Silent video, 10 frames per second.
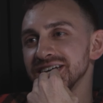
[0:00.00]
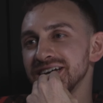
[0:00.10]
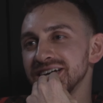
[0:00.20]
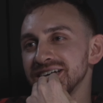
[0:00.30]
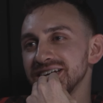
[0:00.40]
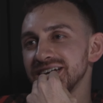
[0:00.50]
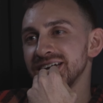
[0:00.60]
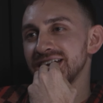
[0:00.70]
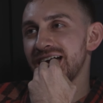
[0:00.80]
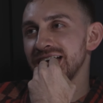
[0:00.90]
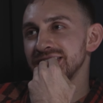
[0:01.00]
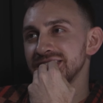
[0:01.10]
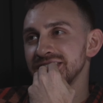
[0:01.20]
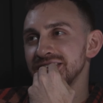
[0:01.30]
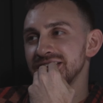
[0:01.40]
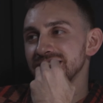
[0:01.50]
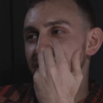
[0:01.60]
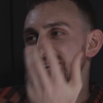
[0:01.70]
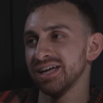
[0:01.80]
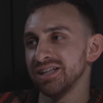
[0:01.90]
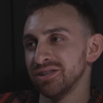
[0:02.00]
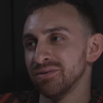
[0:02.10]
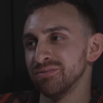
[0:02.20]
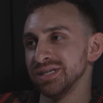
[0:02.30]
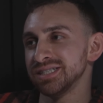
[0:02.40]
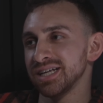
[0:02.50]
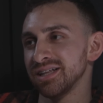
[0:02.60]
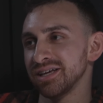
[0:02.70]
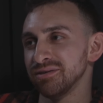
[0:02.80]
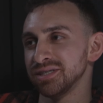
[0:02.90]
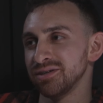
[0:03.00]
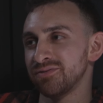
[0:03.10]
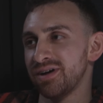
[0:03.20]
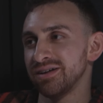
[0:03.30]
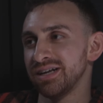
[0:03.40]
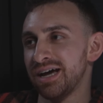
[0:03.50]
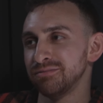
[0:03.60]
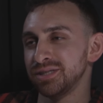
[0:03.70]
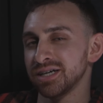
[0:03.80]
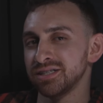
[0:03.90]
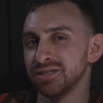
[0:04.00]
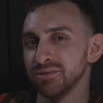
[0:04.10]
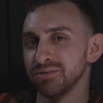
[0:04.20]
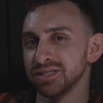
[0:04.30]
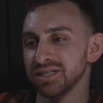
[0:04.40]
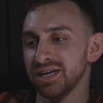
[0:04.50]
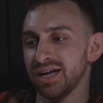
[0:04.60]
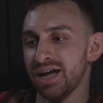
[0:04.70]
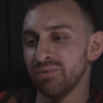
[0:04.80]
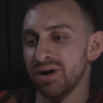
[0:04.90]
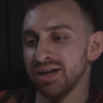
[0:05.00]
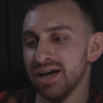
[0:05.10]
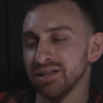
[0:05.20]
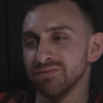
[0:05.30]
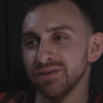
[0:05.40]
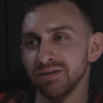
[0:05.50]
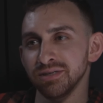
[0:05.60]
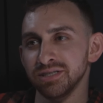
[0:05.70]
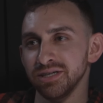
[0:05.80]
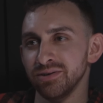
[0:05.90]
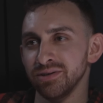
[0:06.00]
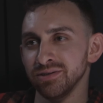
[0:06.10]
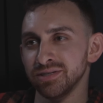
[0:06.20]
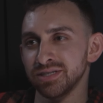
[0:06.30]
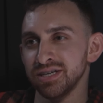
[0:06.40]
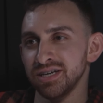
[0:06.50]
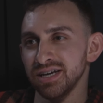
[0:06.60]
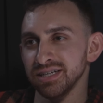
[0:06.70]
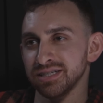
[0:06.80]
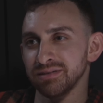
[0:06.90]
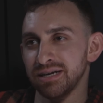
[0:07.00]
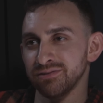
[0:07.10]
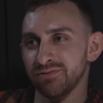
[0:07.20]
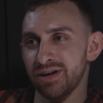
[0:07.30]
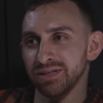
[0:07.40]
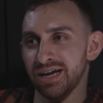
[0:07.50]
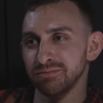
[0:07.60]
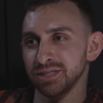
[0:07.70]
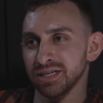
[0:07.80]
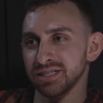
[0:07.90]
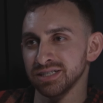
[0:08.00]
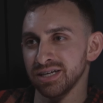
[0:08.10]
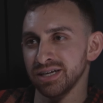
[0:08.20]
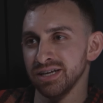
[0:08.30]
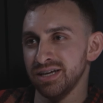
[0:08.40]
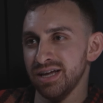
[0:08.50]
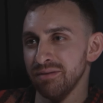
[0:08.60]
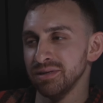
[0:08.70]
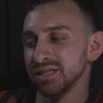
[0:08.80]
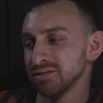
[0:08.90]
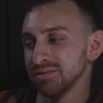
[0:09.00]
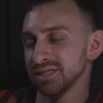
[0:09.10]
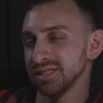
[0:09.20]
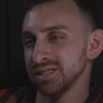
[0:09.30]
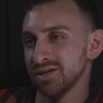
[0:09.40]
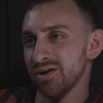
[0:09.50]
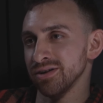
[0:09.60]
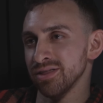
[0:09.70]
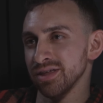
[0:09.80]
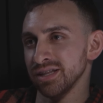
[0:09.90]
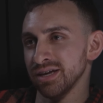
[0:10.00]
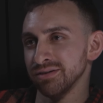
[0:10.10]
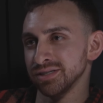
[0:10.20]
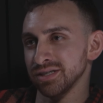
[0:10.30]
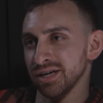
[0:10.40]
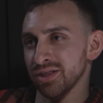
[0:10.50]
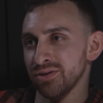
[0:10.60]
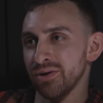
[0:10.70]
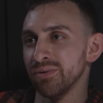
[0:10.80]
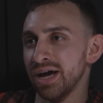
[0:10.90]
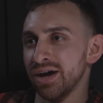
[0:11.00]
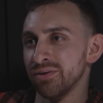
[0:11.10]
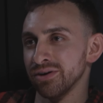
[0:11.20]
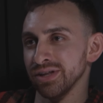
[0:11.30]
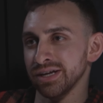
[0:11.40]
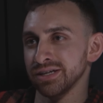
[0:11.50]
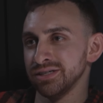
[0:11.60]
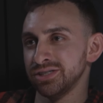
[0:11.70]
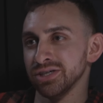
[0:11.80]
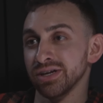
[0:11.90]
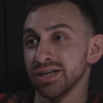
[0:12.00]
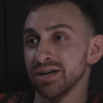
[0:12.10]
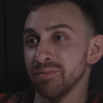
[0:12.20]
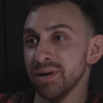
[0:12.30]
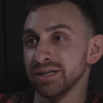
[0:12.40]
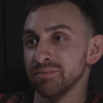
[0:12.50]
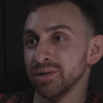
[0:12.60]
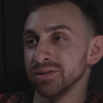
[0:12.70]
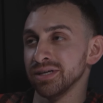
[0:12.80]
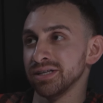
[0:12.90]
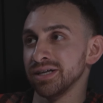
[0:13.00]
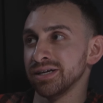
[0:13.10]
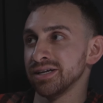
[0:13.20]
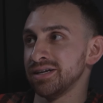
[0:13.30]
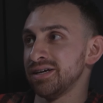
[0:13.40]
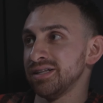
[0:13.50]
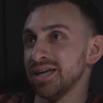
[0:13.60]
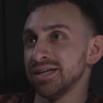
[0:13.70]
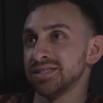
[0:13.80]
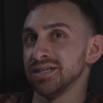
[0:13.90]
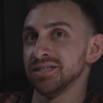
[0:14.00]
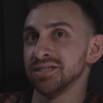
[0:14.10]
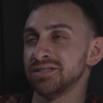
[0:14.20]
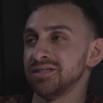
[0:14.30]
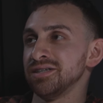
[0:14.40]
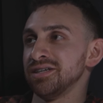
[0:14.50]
Yeah. And I like the reason I like using found object too is like I want to elevate materials. And sometimes found object is like, I mean, this was a discarded thing that was like thrown out or like chilling in an abandoned building, like destined,